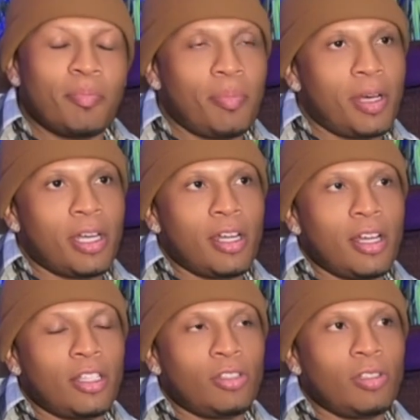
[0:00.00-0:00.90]

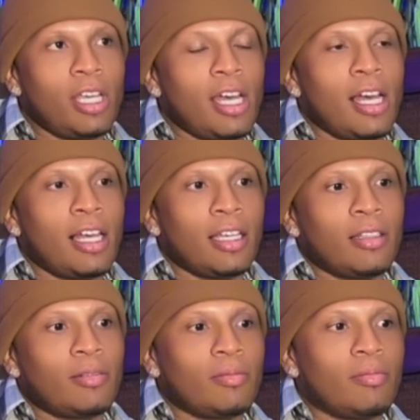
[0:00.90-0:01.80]
But so yeah,
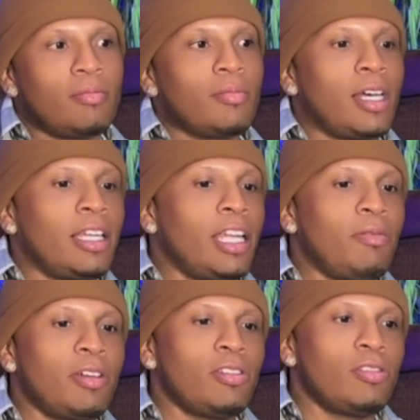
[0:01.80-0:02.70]
I
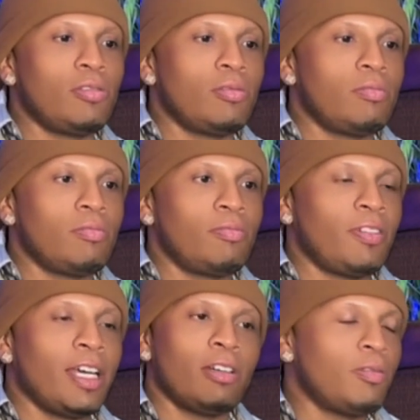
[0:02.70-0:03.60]
never used to
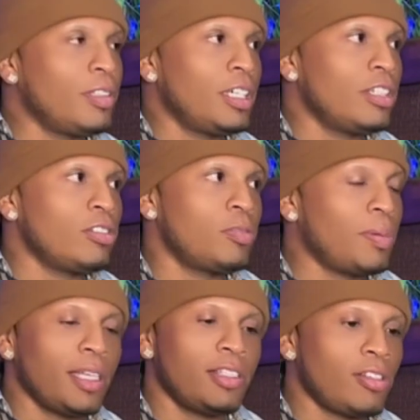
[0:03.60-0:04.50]
fight over there. Just
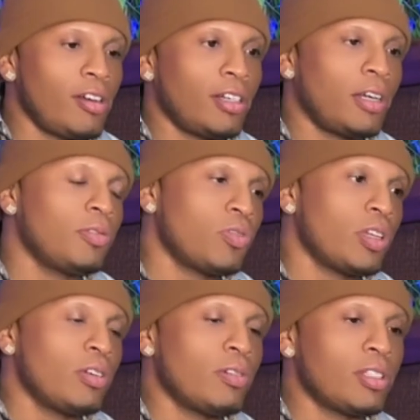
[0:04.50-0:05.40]
playing soccer. I was
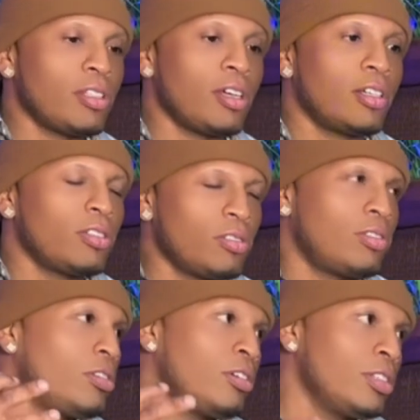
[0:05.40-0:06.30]
really good at soccer. Just
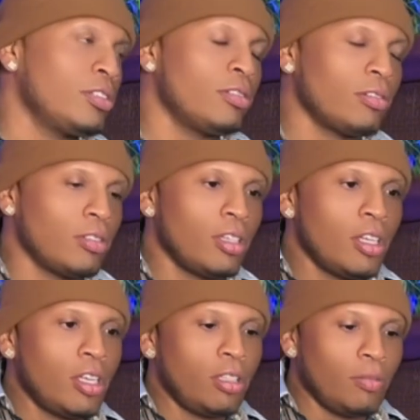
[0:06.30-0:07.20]
starting,
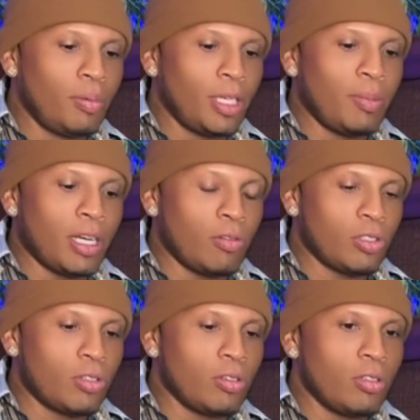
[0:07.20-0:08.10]
to play, but I
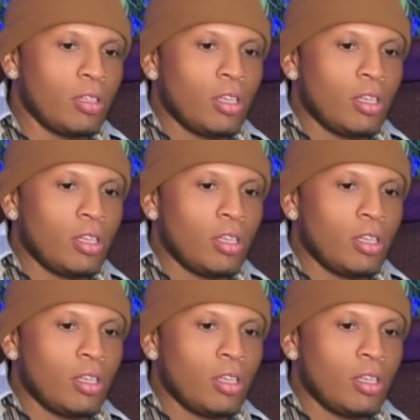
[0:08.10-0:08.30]
was good.